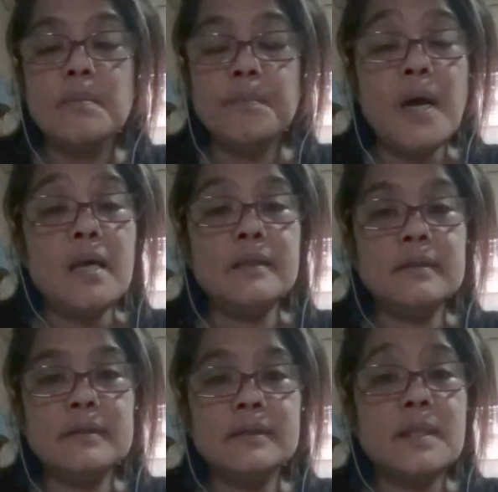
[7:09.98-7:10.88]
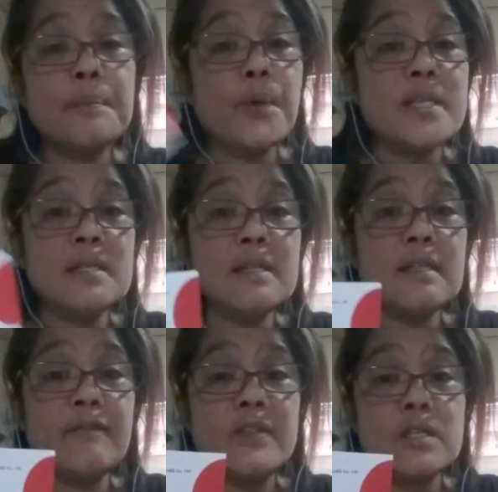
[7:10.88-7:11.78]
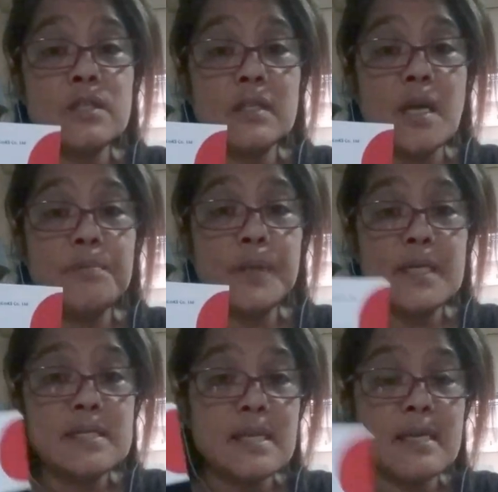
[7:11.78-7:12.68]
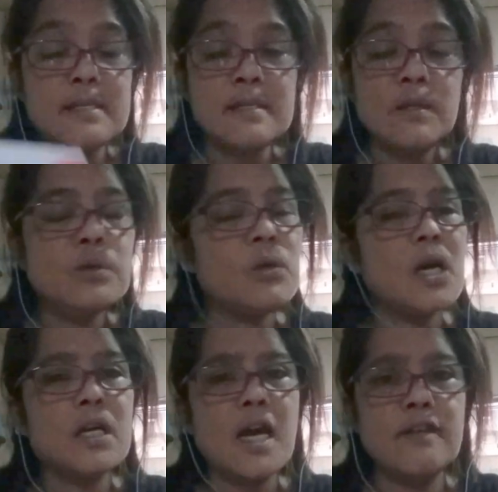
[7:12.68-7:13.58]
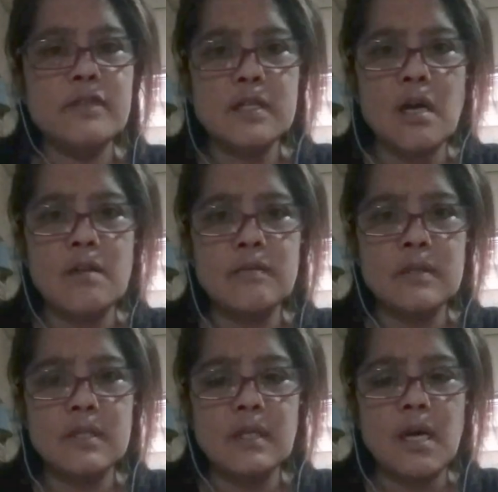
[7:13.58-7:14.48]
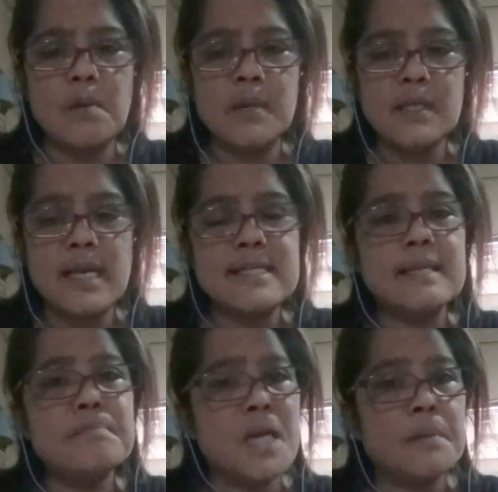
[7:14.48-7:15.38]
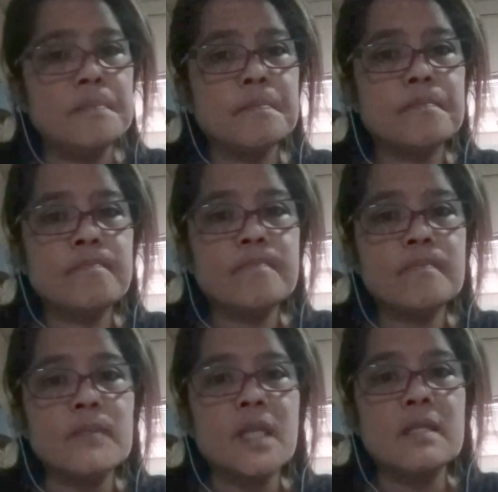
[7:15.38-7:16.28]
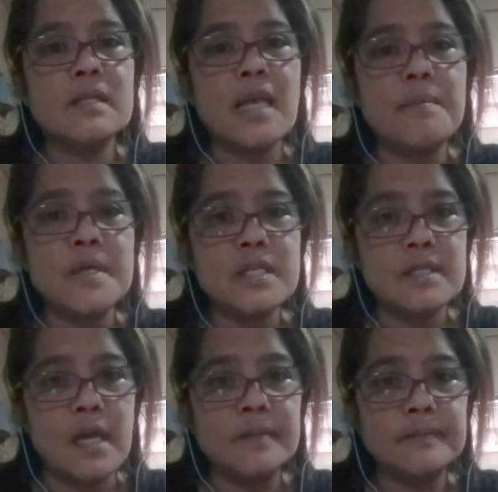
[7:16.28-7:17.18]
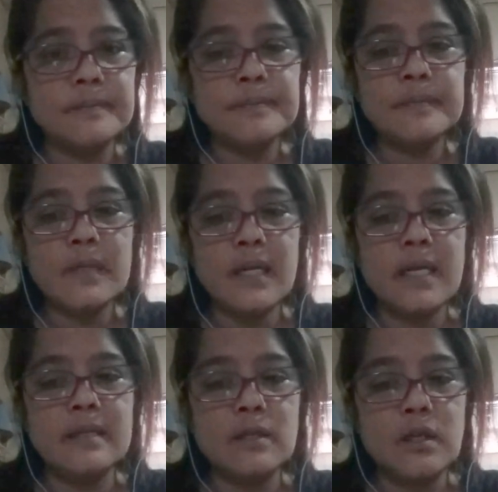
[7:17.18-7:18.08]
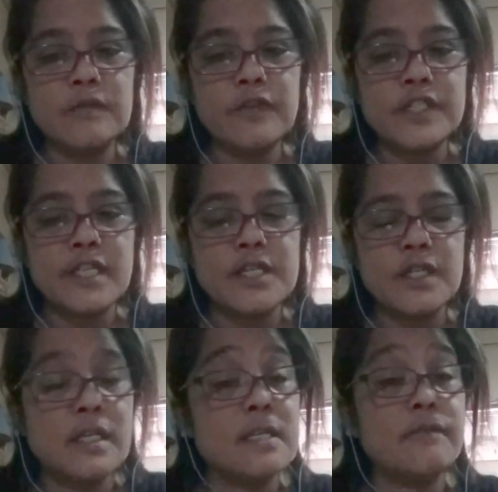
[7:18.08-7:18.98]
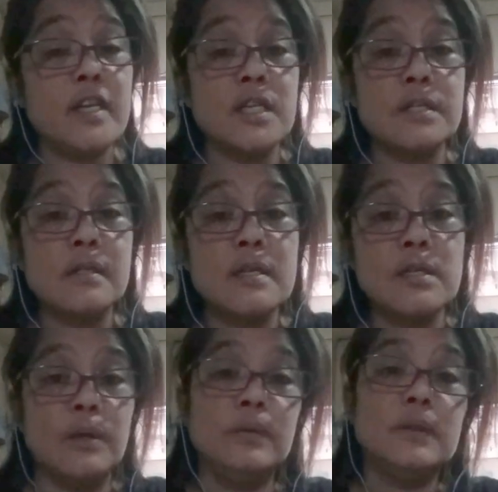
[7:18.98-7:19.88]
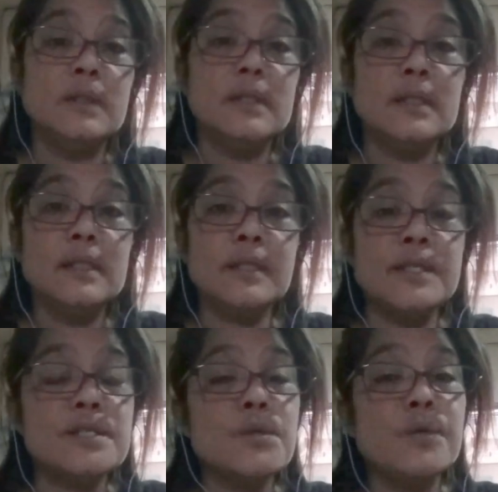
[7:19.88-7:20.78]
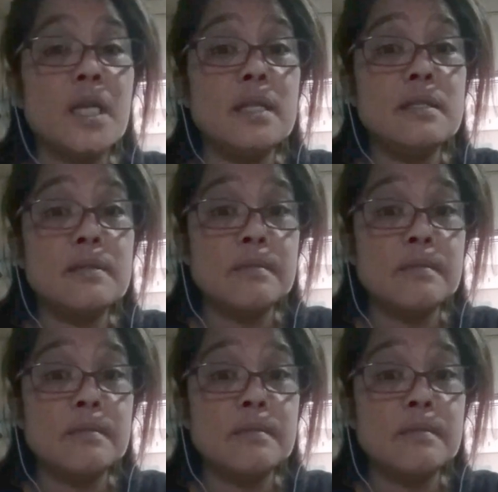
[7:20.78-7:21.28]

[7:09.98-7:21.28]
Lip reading: But the president of this shit company says, who archived the comment? I said, me. The damage is done, and the conversation is finished. So there's no need